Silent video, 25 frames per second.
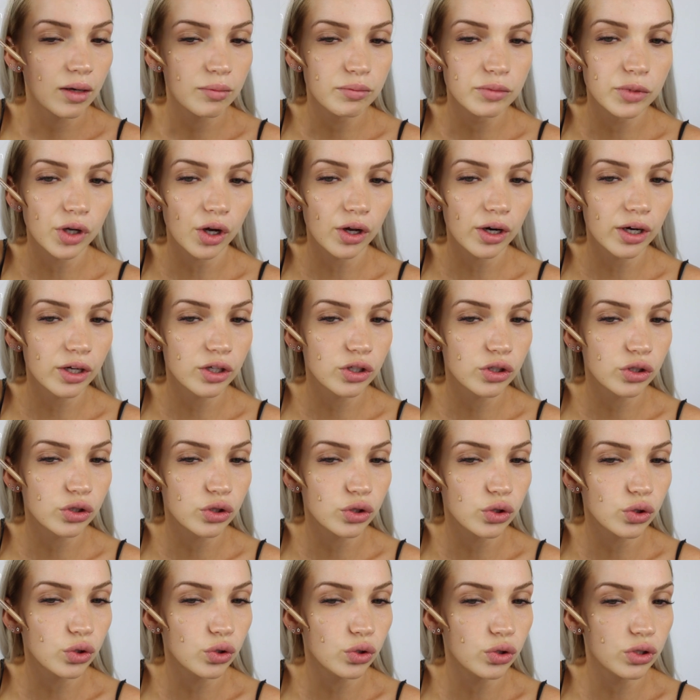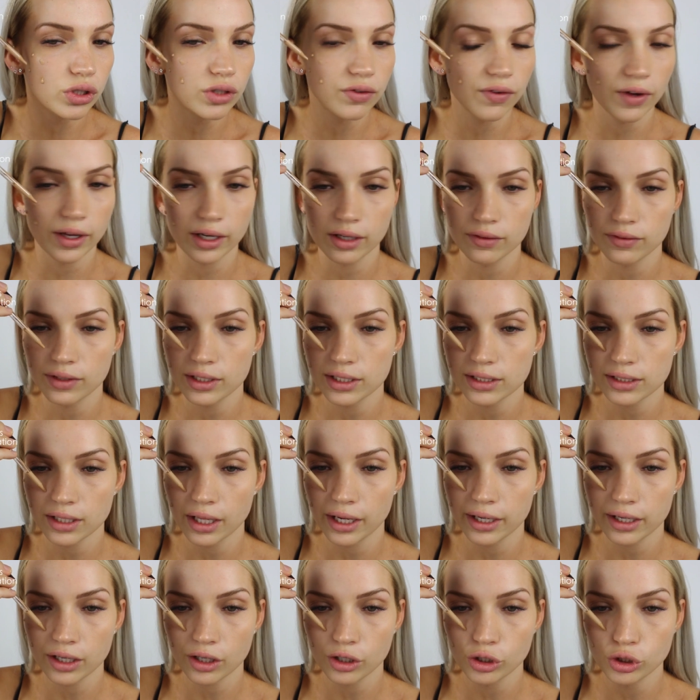Not a huge fan of these
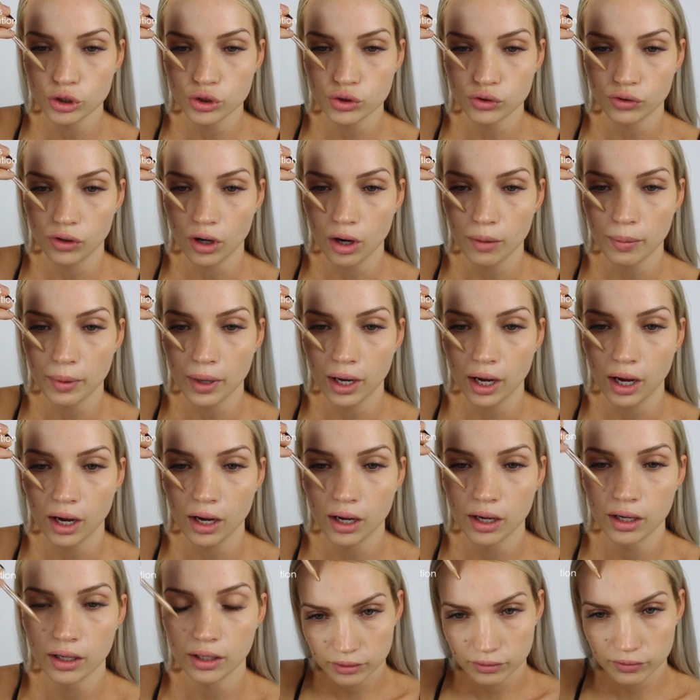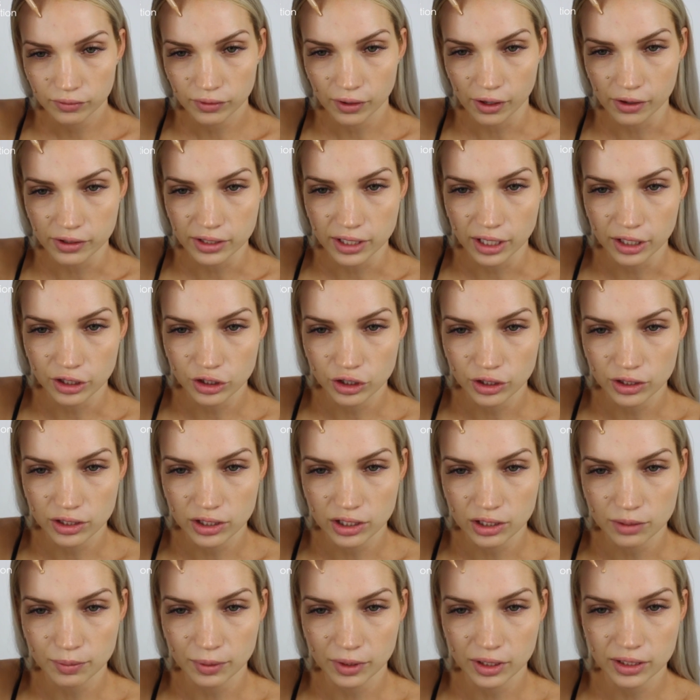like dropper foundations
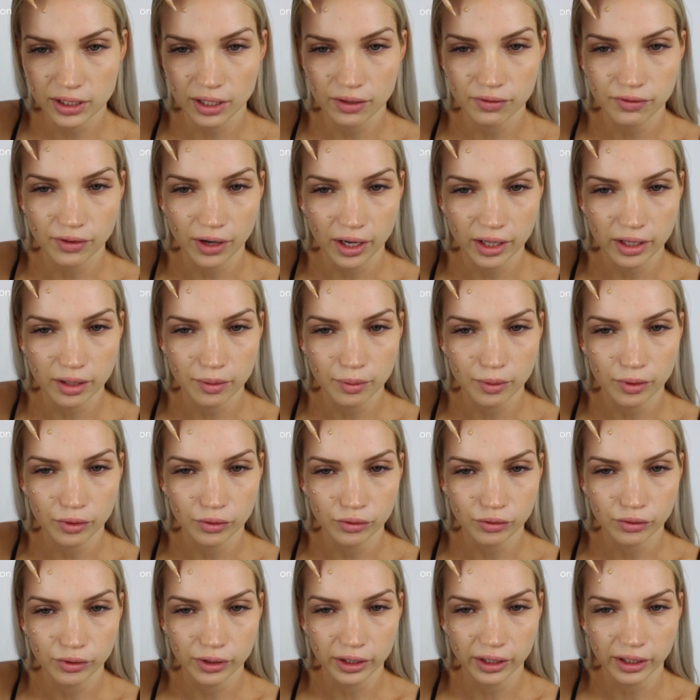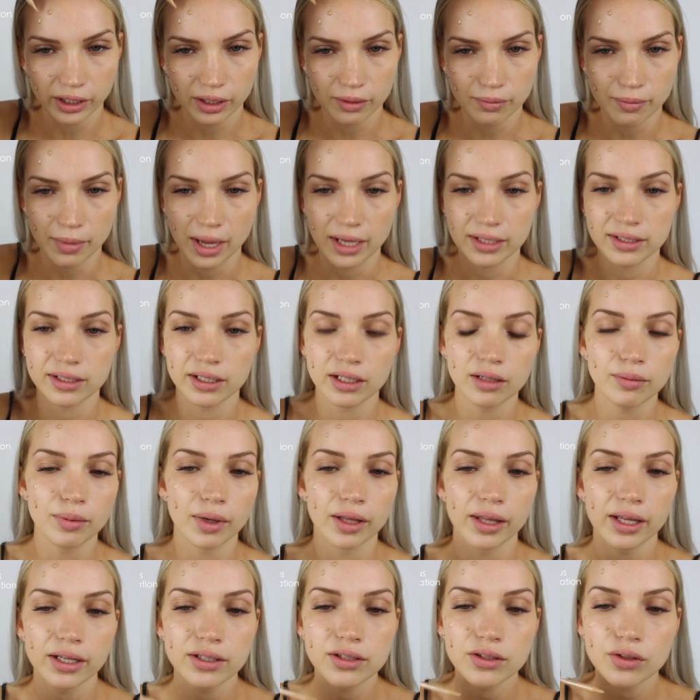just because I find them really messy,
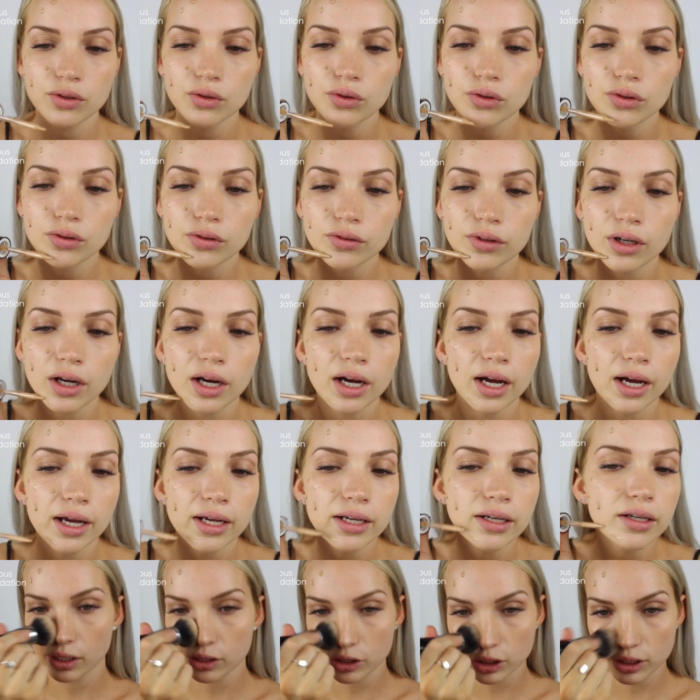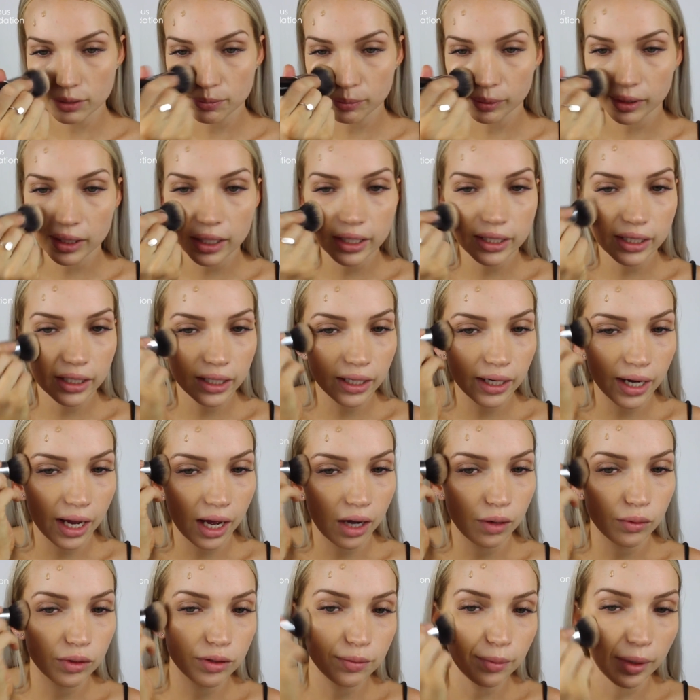but that's alright. And just blending it
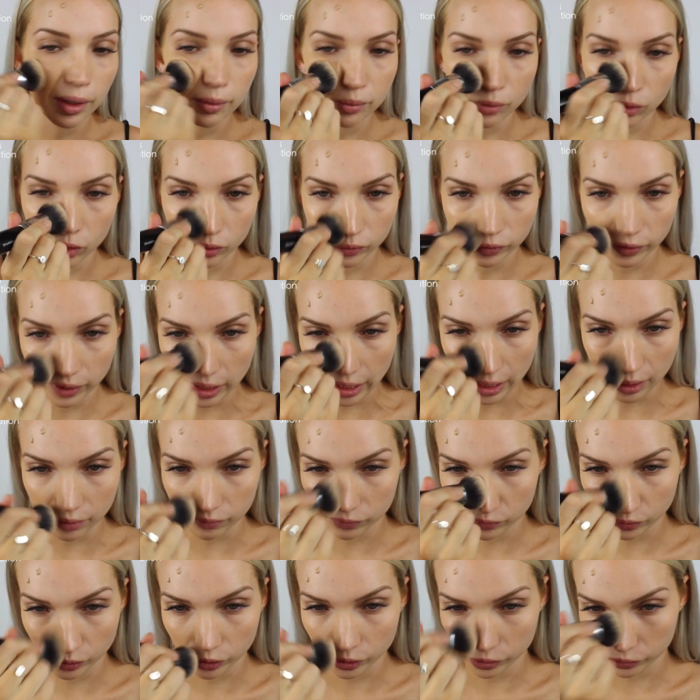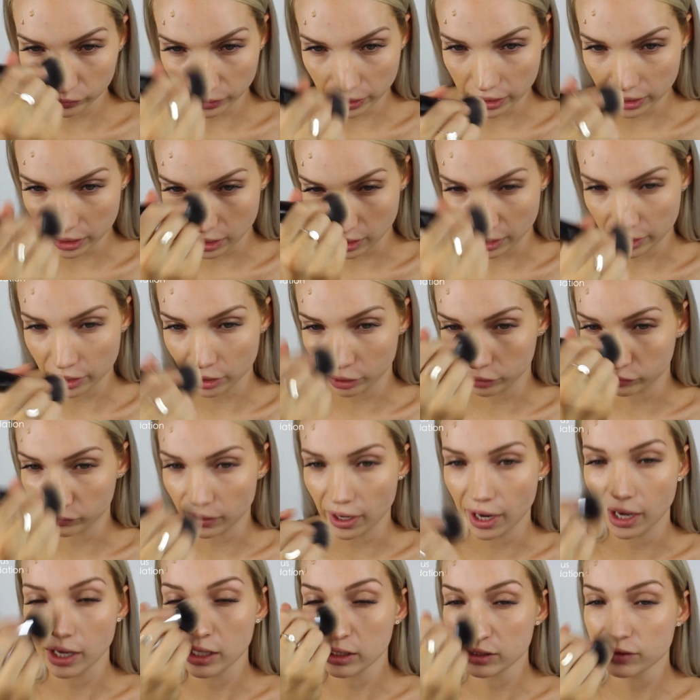out with my Morphe M439
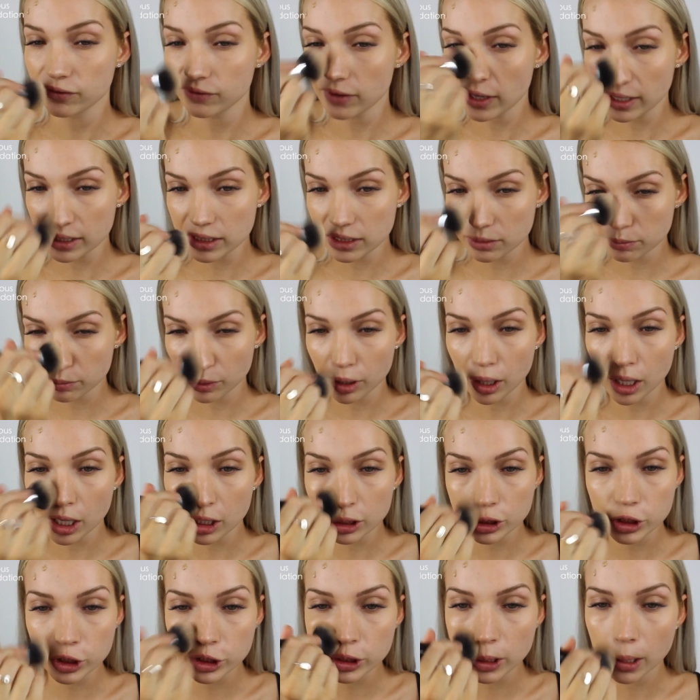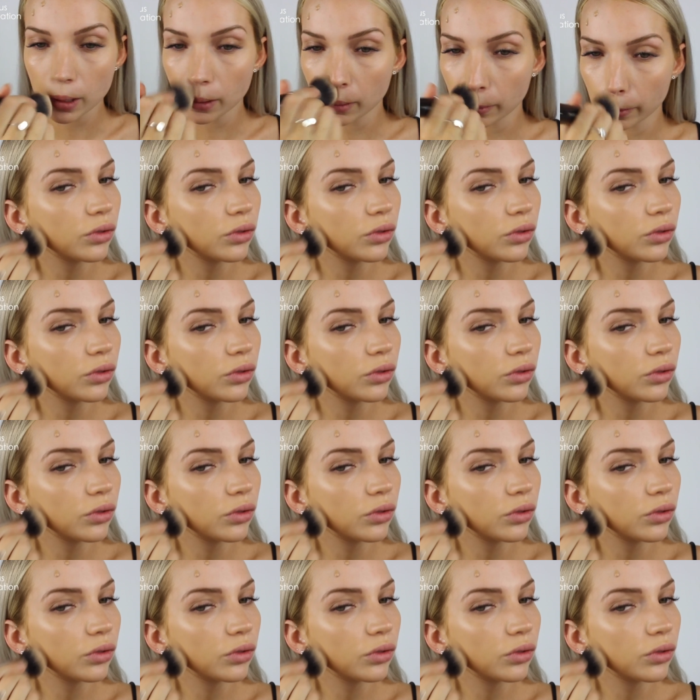round face brush.